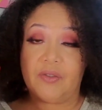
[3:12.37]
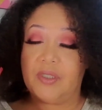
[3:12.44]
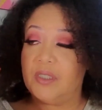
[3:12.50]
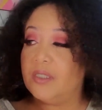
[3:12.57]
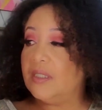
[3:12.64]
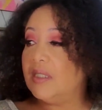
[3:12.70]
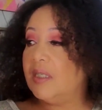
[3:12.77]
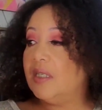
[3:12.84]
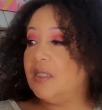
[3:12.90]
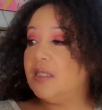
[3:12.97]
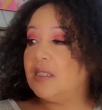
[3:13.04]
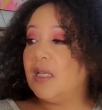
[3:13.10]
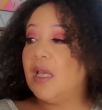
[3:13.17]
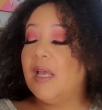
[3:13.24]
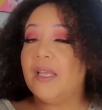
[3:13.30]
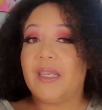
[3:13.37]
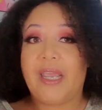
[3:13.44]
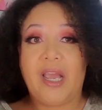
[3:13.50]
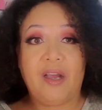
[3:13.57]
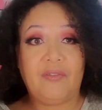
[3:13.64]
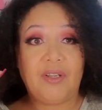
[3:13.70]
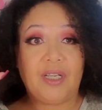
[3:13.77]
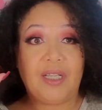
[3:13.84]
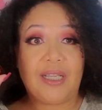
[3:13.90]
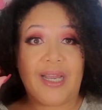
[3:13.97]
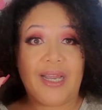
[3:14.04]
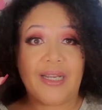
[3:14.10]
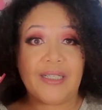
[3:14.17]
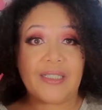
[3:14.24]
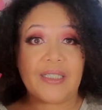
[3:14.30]
This is Calvin
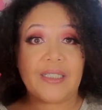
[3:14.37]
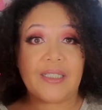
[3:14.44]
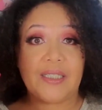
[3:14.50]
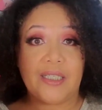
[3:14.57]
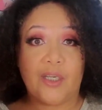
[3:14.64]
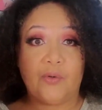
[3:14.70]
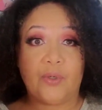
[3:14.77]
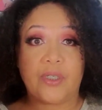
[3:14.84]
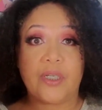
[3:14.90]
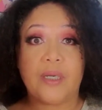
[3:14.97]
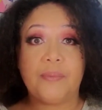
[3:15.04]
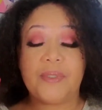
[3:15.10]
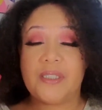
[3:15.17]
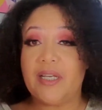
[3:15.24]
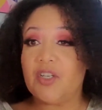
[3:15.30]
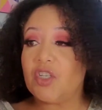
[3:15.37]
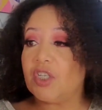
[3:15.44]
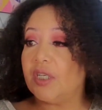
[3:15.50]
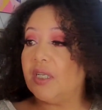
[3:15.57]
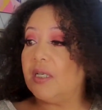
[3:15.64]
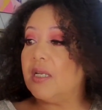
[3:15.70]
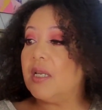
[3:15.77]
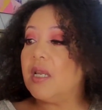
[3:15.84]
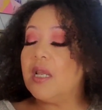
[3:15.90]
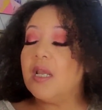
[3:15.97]
Klein's Secret Obsession.